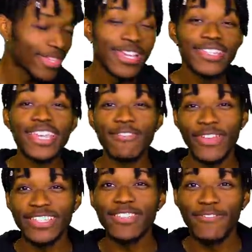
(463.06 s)
to
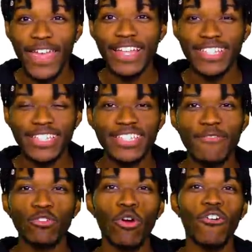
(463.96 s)
convince the fans to get the
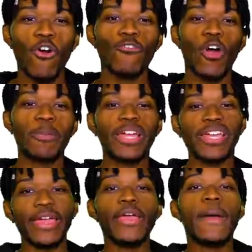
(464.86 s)
seventh overall, overall pick again.